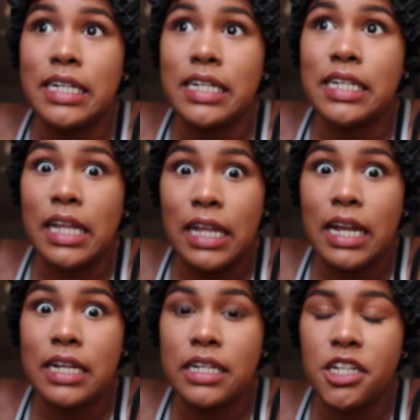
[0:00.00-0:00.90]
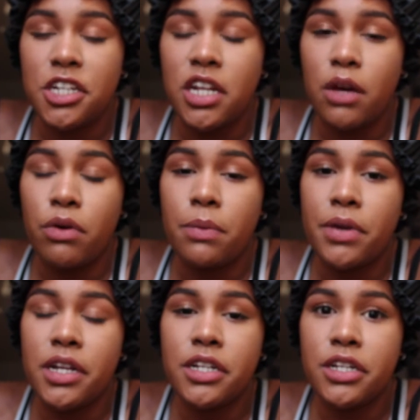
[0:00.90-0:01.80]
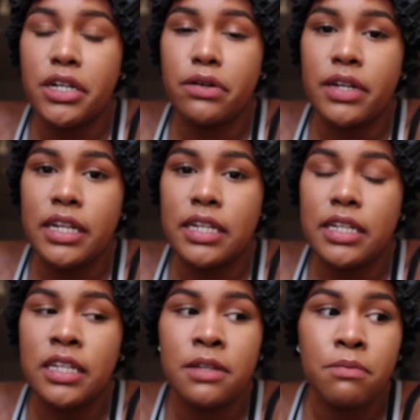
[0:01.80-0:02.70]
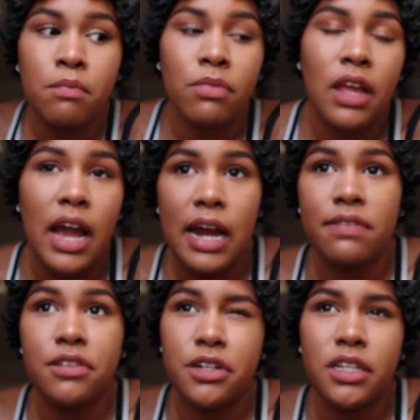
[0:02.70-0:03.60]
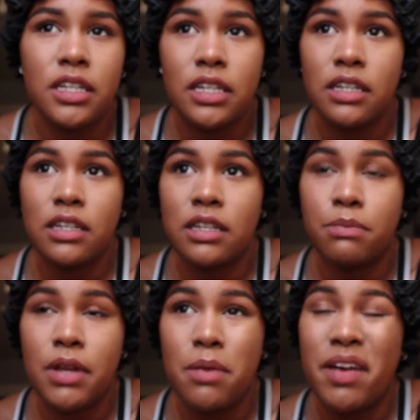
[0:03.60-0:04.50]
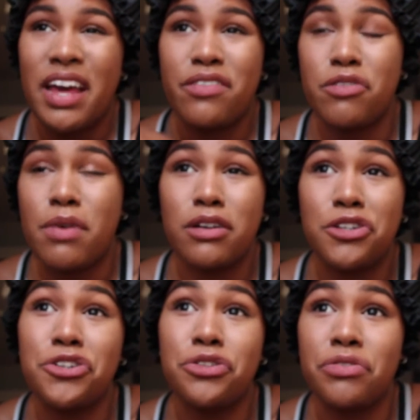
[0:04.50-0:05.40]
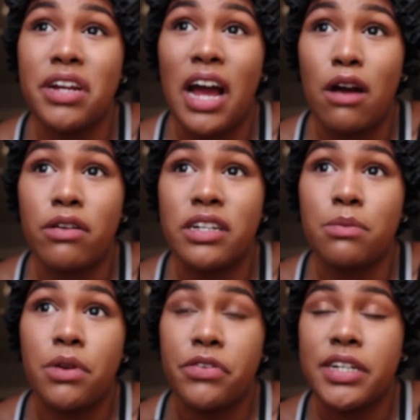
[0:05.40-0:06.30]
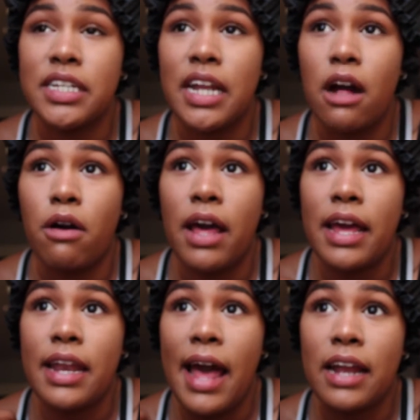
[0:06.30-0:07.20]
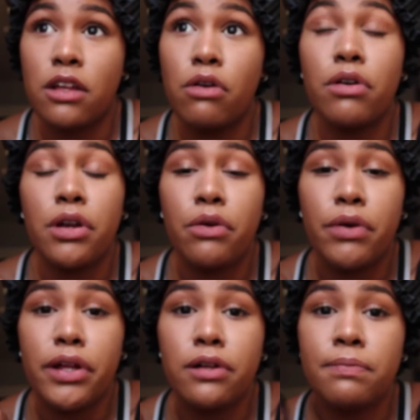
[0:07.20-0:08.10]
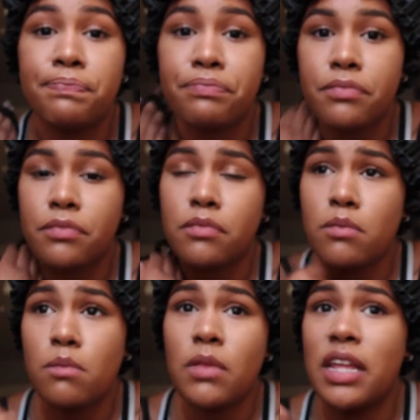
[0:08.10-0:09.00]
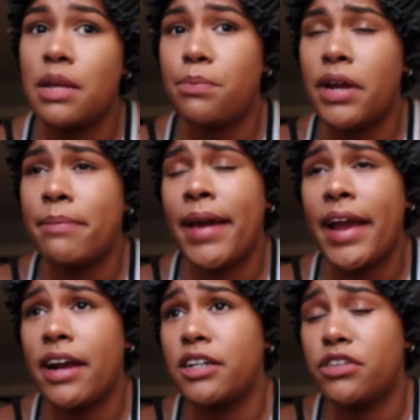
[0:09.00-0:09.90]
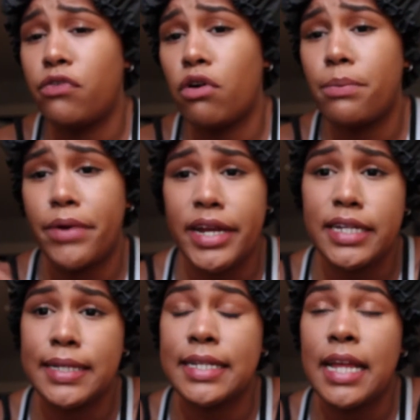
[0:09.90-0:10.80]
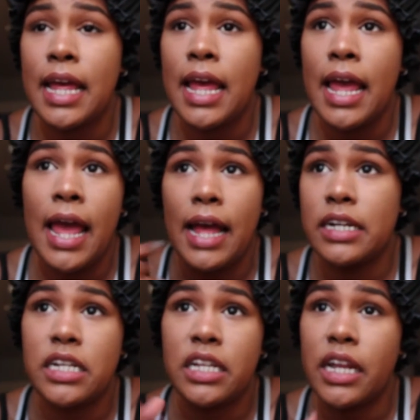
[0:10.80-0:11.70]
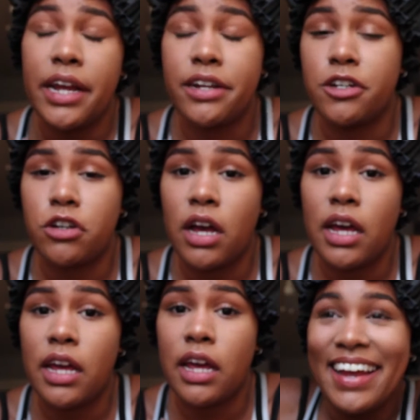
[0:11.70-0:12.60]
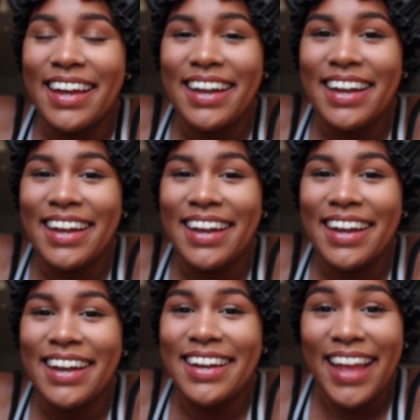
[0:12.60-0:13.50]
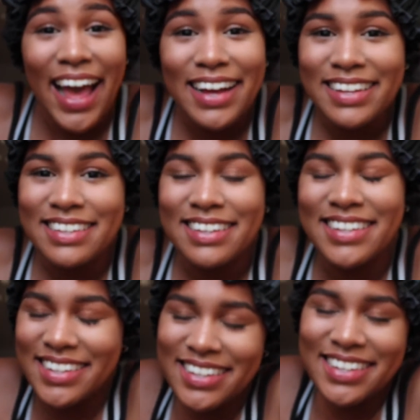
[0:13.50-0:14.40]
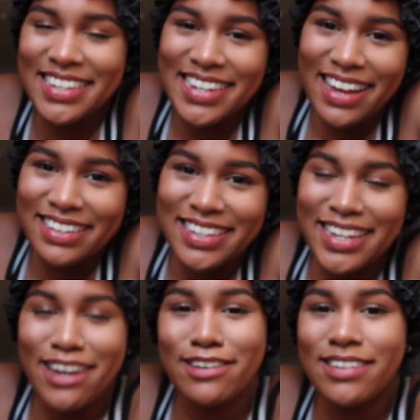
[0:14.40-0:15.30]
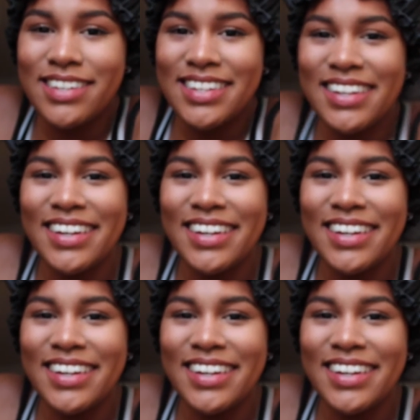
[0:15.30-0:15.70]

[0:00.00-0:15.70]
is a lot of conditioning. What I'm going to do is, after this has been in my head for about 2-3 hours, I'm going to rinse it out and add coconut oil, and then braid my hair into 4 braids and just let it air dry. And yeah, so let's just see how this goes.